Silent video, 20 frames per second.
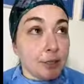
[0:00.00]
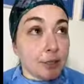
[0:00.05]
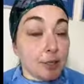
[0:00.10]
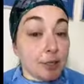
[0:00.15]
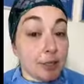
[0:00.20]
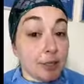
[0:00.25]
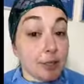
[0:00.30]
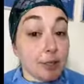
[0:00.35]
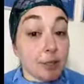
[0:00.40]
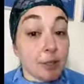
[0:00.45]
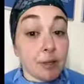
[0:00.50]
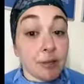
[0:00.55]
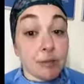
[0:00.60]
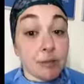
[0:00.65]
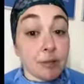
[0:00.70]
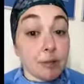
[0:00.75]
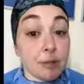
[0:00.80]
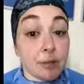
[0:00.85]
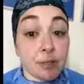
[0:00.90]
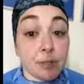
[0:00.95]
Guys, I
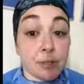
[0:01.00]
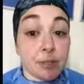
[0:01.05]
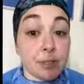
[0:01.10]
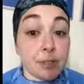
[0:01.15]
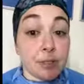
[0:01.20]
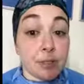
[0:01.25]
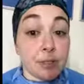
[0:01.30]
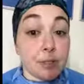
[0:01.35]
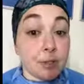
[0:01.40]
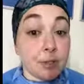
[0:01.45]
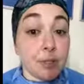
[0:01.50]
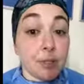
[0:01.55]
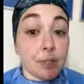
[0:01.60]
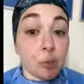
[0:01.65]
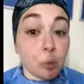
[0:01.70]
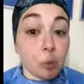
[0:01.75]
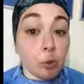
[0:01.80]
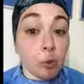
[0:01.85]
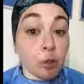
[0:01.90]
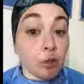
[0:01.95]
don't even know what to do
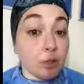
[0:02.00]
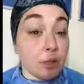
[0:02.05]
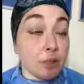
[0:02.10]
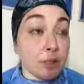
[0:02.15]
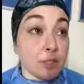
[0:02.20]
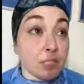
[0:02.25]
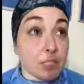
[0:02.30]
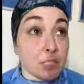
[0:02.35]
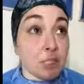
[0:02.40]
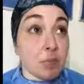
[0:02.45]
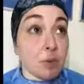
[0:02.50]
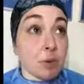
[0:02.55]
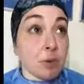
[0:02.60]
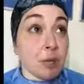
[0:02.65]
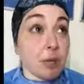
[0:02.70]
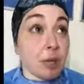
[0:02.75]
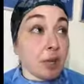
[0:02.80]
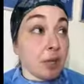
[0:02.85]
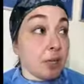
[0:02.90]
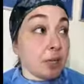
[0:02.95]
anymore. And this is why
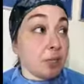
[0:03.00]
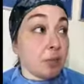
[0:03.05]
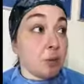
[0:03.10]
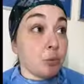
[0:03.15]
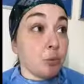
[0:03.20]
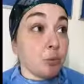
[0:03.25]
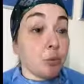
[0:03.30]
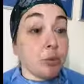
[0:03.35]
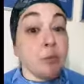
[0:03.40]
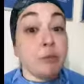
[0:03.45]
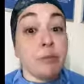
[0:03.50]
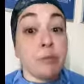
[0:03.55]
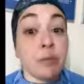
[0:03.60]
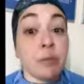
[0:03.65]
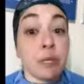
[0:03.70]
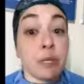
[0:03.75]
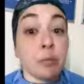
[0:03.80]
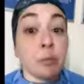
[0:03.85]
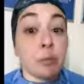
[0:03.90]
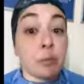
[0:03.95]
I had a complete
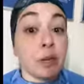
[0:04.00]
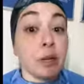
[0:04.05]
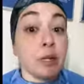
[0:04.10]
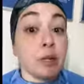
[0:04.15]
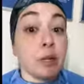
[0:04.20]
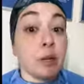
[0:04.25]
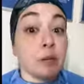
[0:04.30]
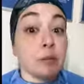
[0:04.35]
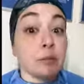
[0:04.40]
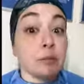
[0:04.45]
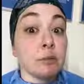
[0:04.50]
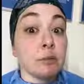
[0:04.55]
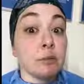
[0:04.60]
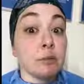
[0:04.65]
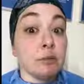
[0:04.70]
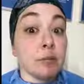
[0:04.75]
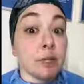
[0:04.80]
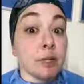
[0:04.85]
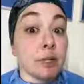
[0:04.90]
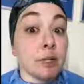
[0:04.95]
fucking breakdown.
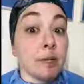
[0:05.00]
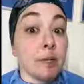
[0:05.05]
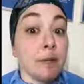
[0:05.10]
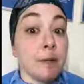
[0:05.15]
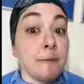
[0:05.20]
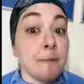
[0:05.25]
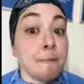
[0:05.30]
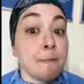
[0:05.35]
Like,